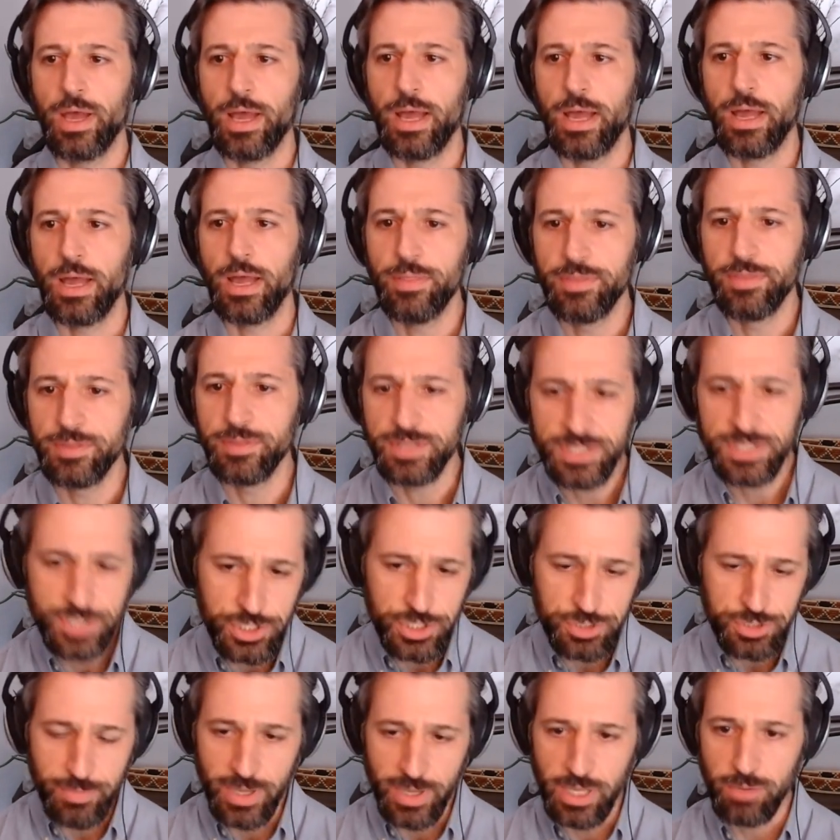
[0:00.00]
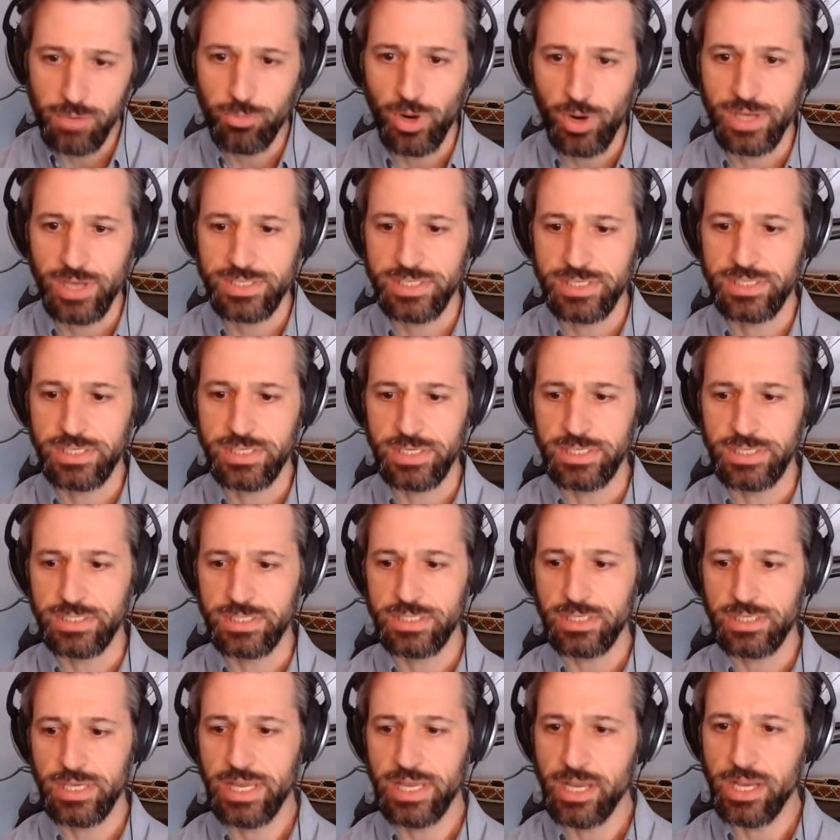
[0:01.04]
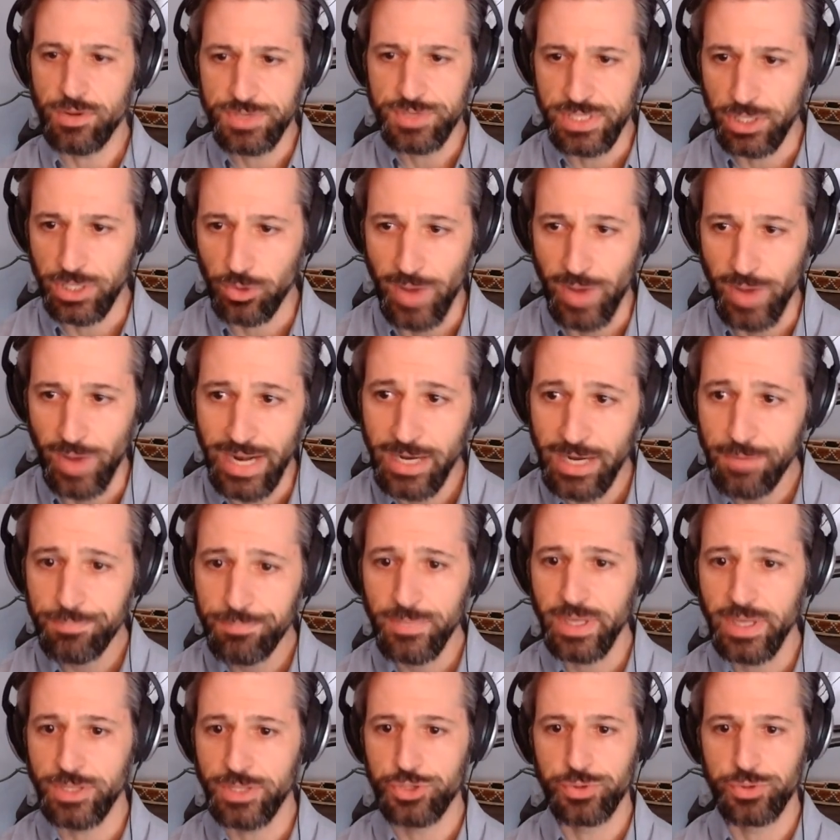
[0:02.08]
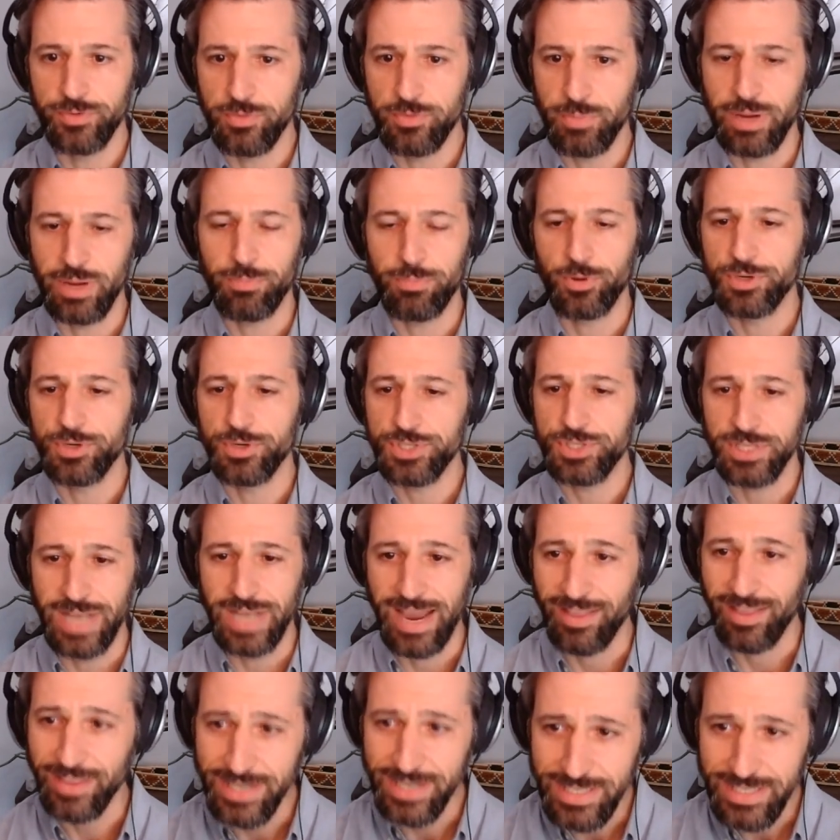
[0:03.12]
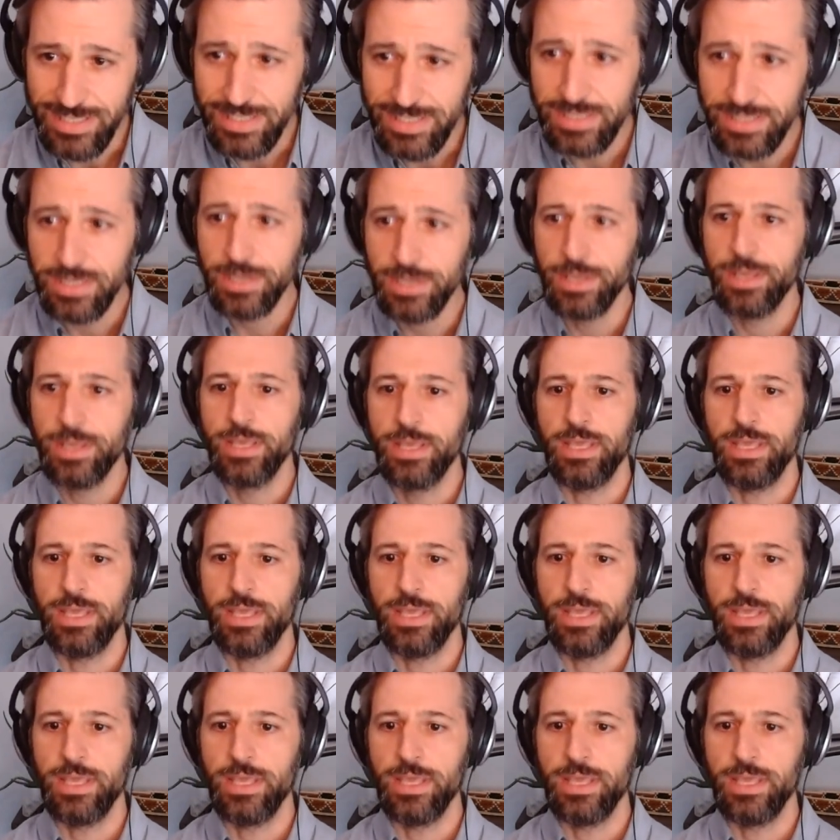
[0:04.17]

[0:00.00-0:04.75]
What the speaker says: The decision-making process is idiosyncratic. It's driven by personalities.